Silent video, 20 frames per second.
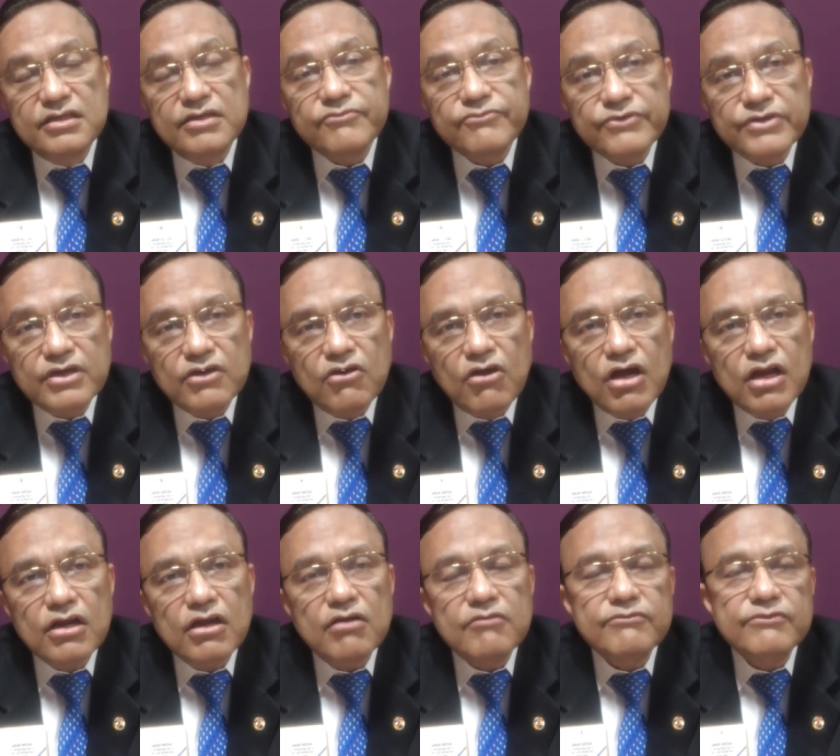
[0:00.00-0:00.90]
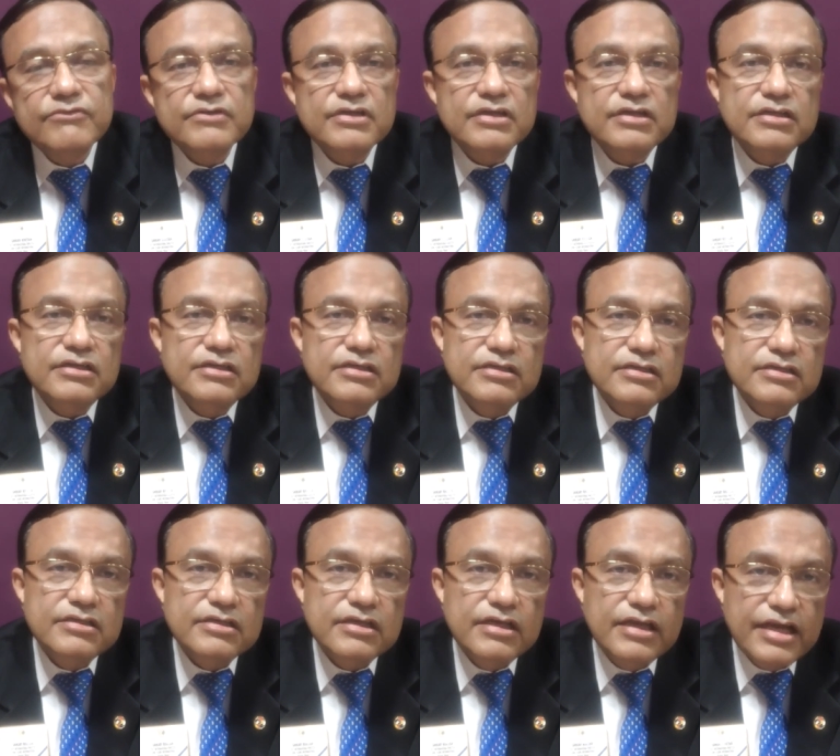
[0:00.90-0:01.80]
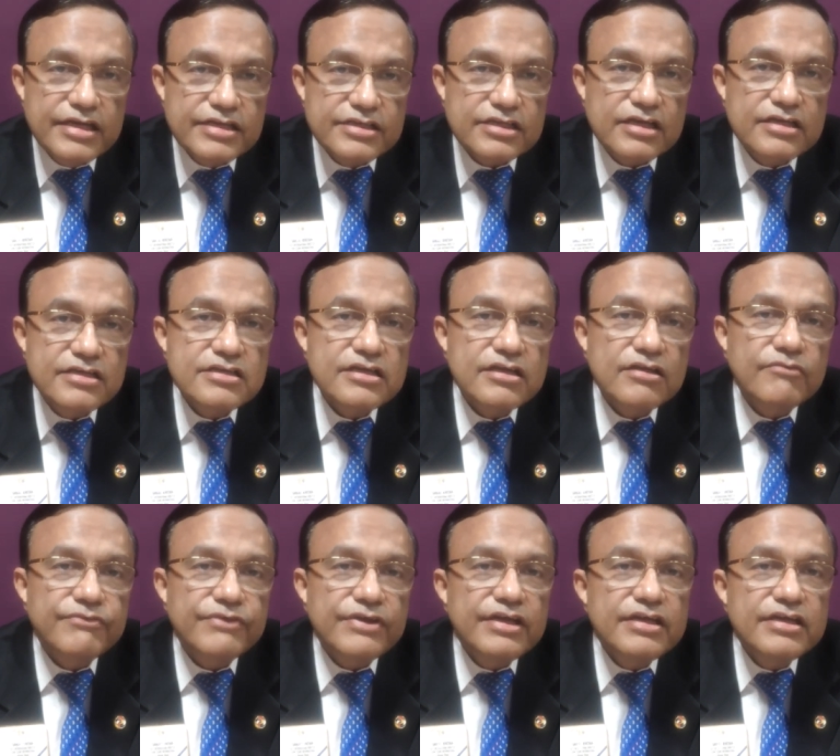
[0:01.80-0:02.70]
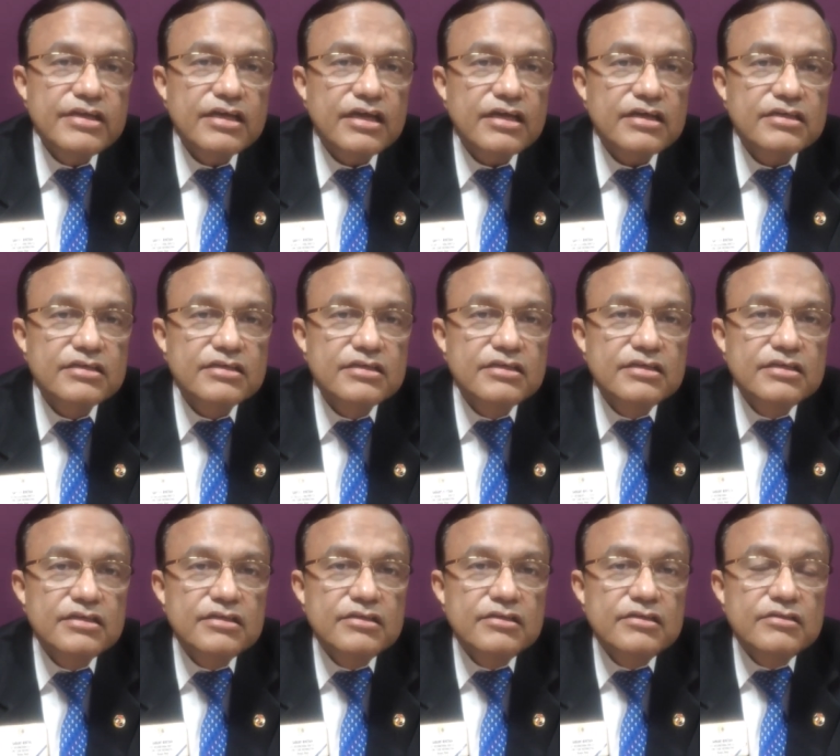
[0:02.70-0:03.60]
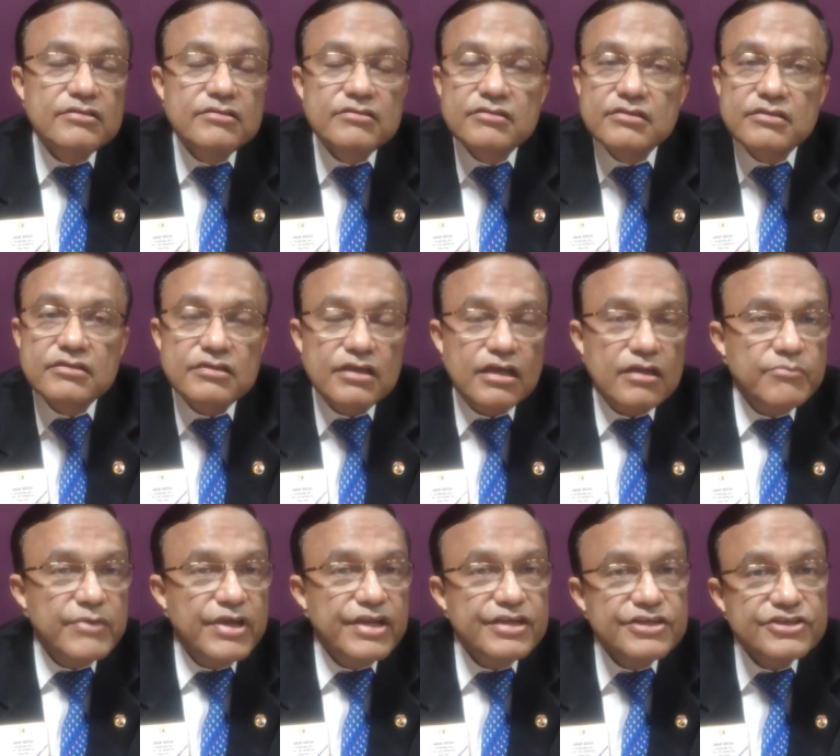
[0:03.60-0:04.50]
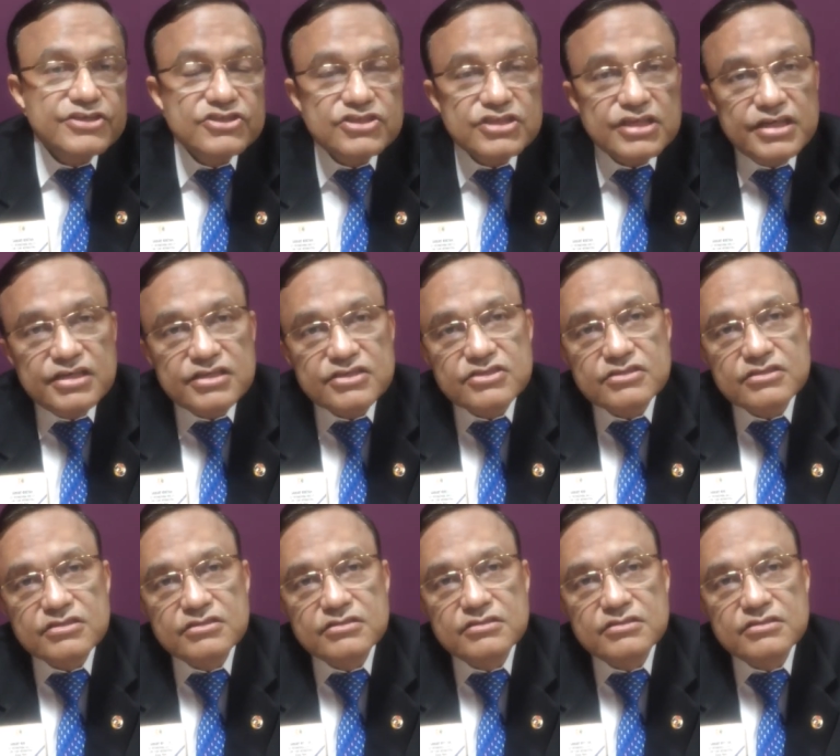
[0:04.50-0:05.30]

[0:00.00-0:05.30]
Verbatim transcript: If we call off great country of India, there are many states.